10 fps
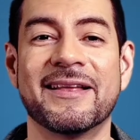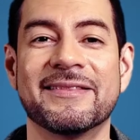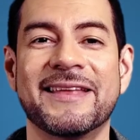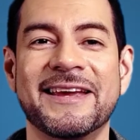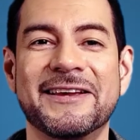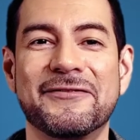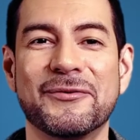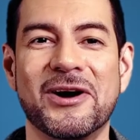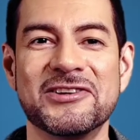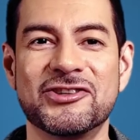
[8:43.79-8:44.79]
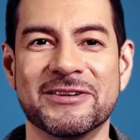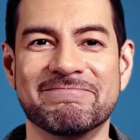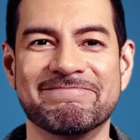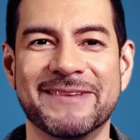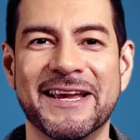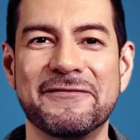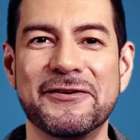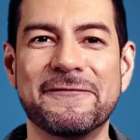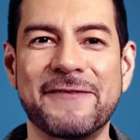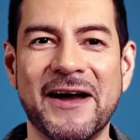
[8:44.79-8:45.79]
Thank you for watching. If
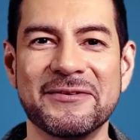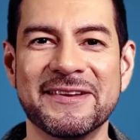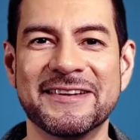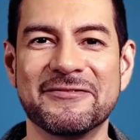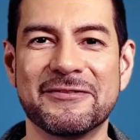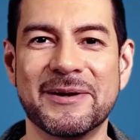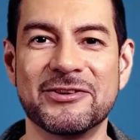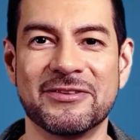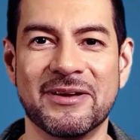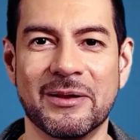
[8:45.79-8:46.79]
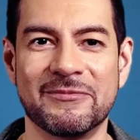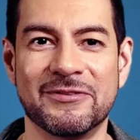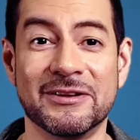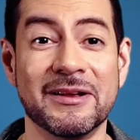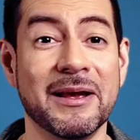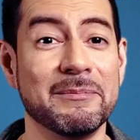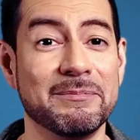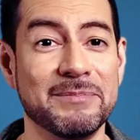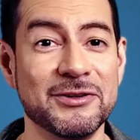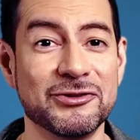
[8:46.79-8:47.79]
you found this information helpful,
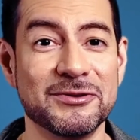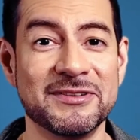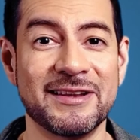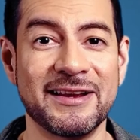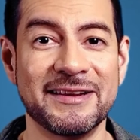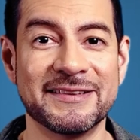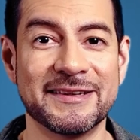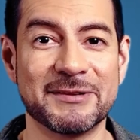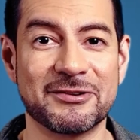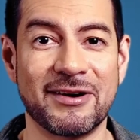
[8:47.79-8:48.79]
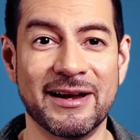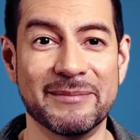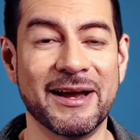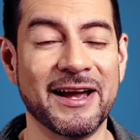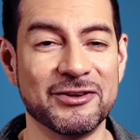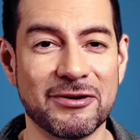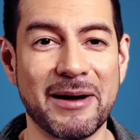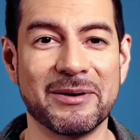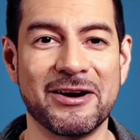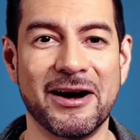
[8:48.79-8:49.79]
be sure to like and subscribe and
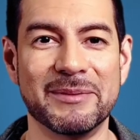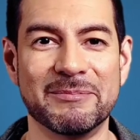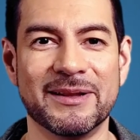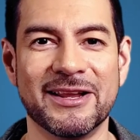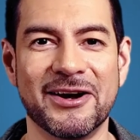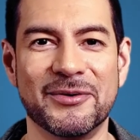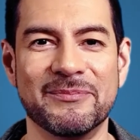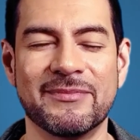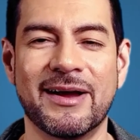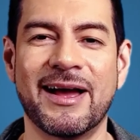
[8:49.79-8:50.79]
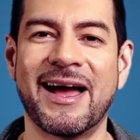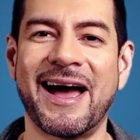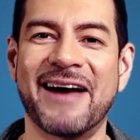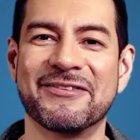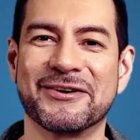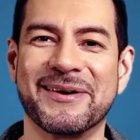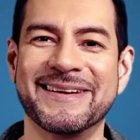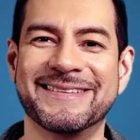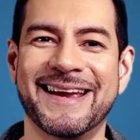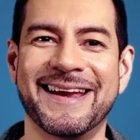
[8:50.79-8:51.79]
drop a comment below. Have a
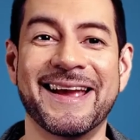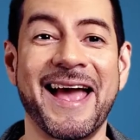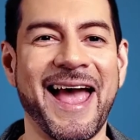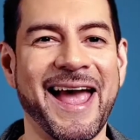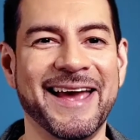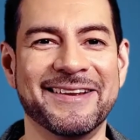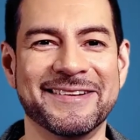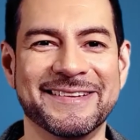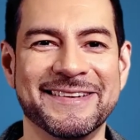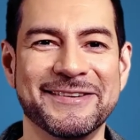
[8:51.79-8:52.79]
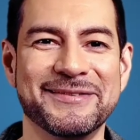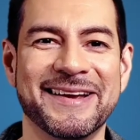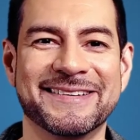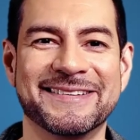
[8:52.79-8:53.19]
great day, and I'll see you next